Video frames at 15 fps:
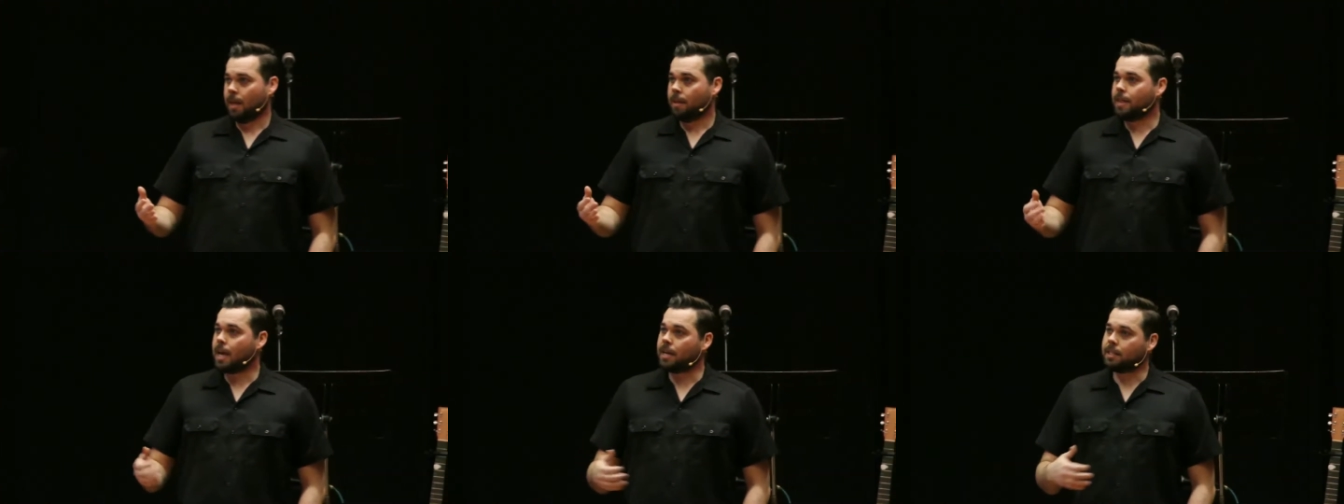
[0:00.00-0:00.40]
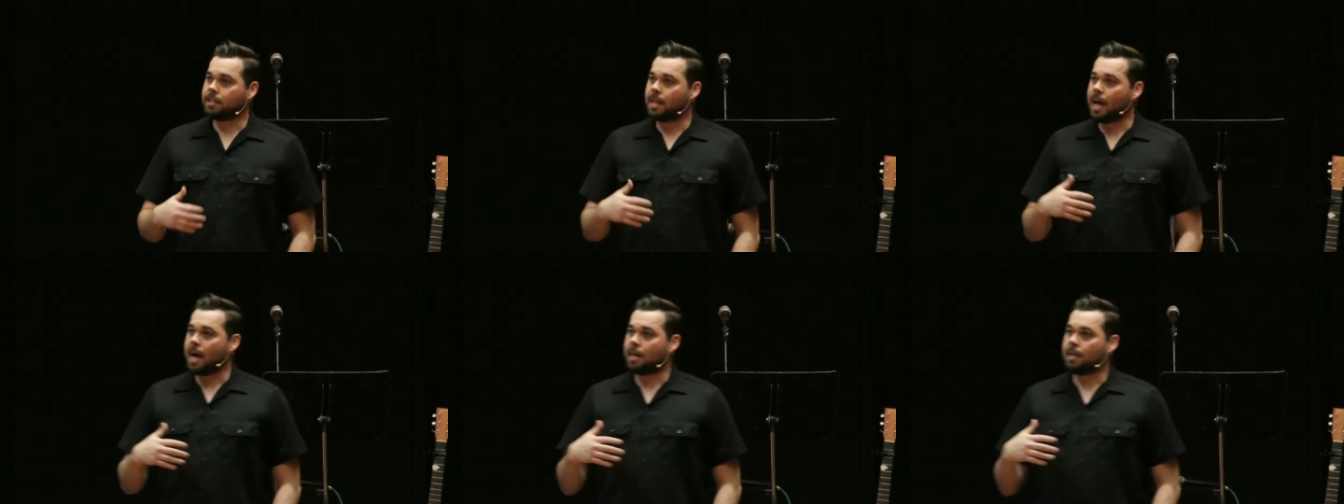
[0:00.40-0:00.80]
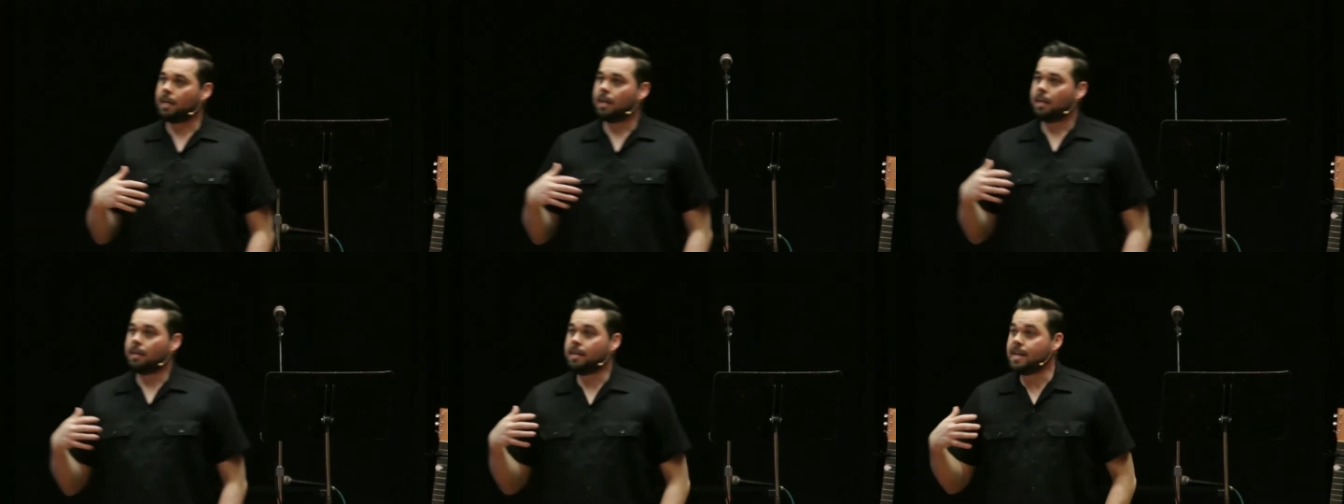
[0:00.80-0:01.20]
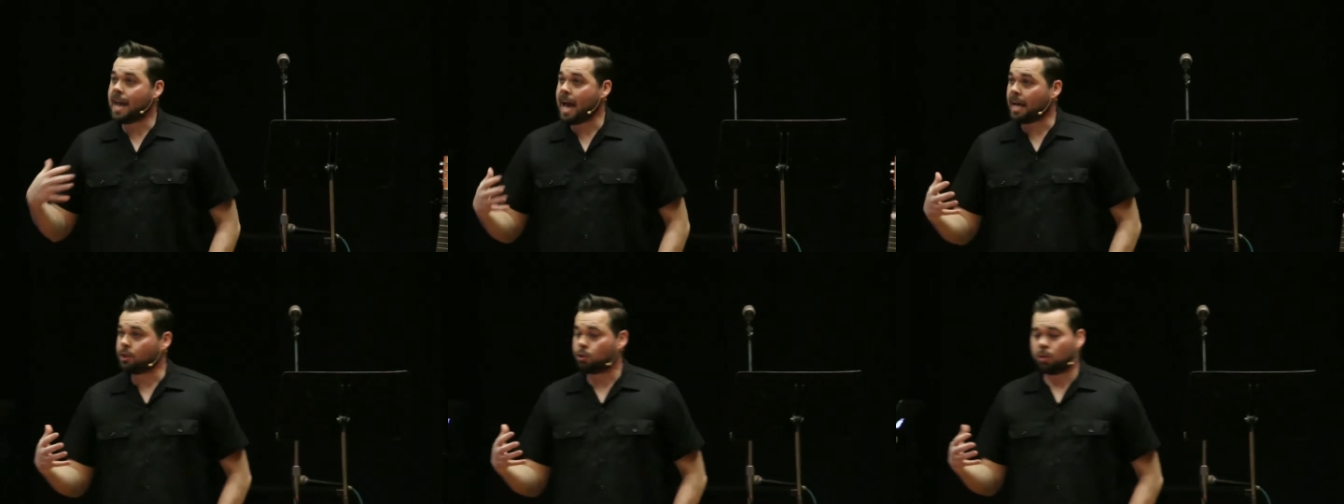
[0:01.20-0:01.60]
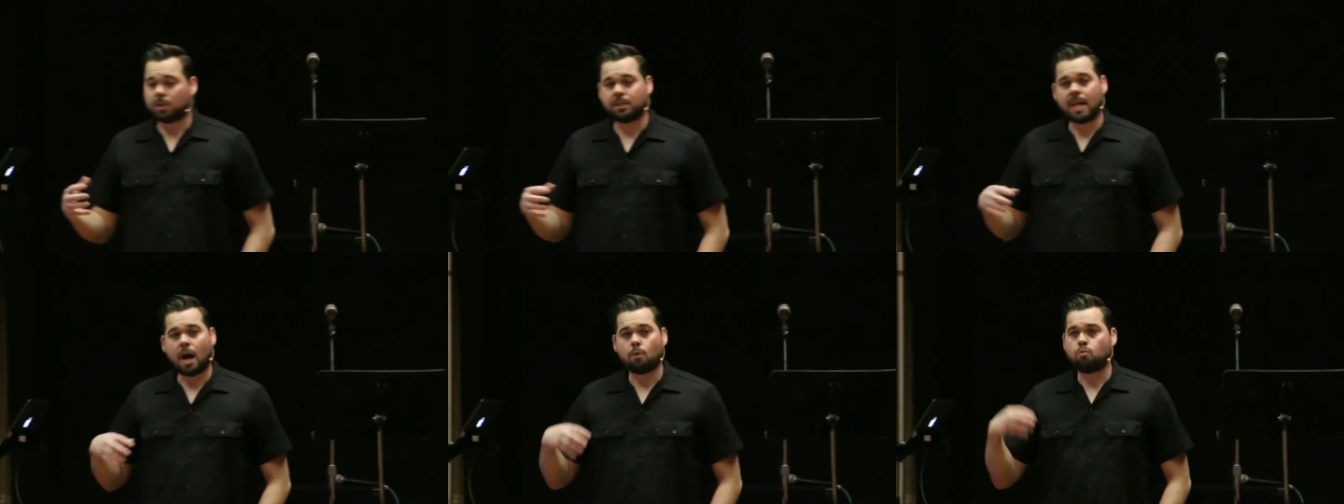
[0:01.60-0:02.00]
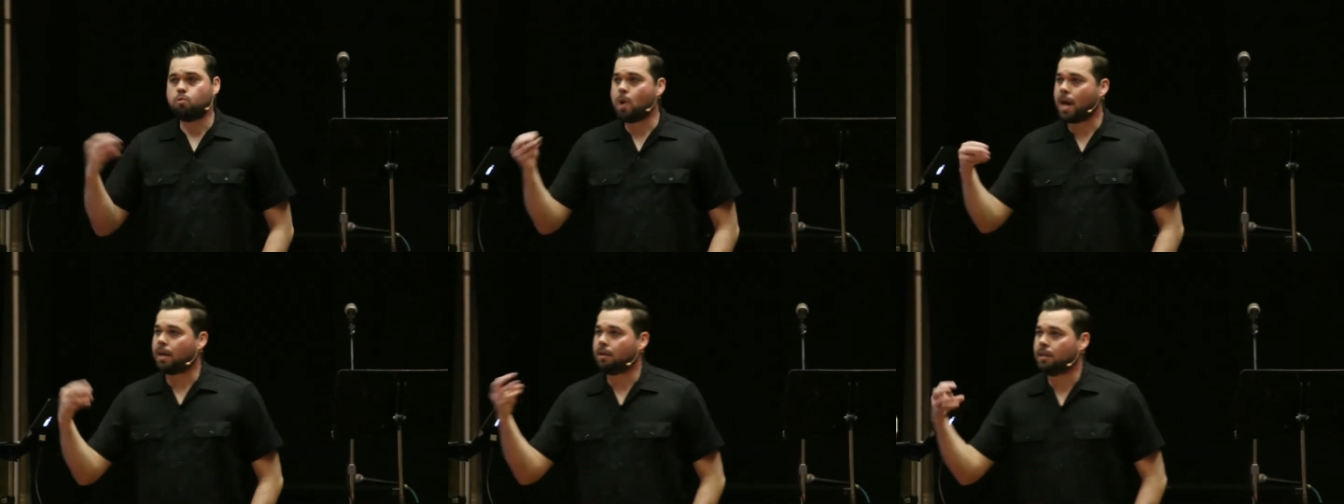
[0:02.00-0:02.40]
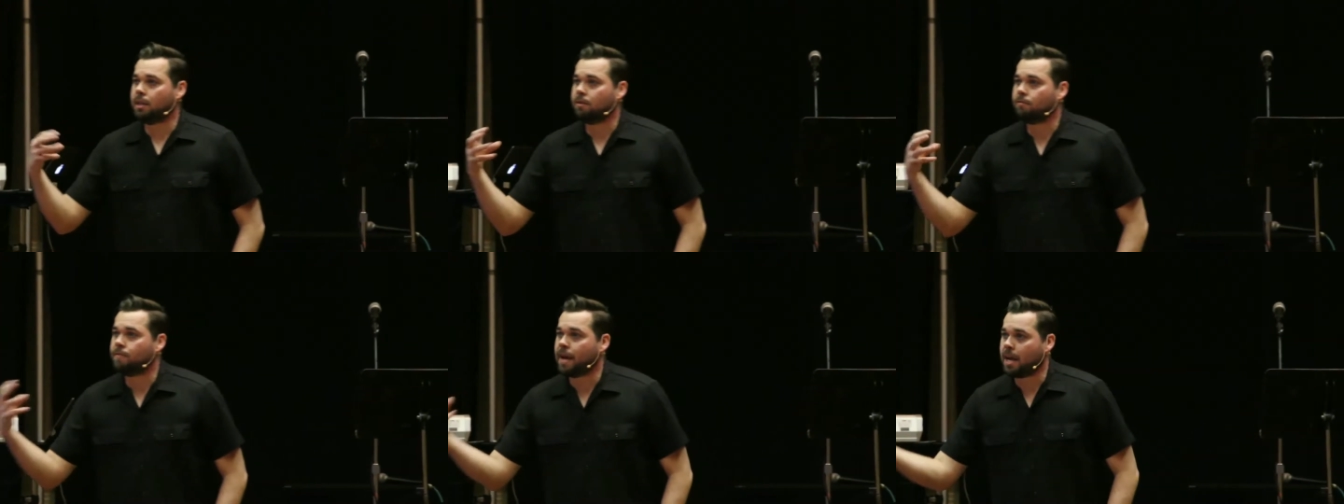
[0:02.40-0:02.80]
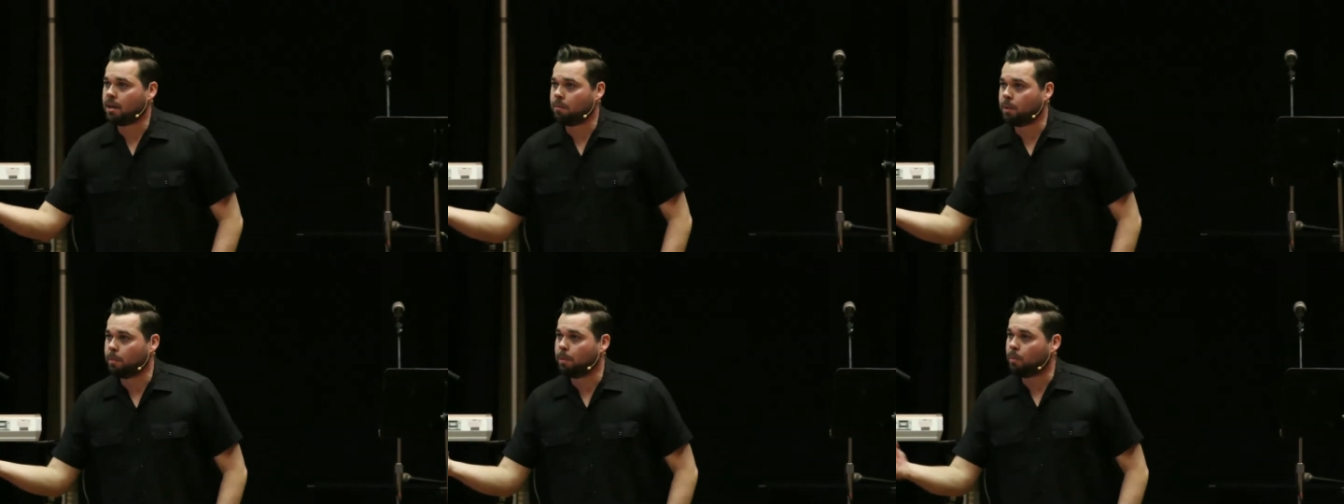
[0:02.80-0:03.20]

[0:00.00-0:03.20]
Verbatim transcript: that is not natural, it's not readily available.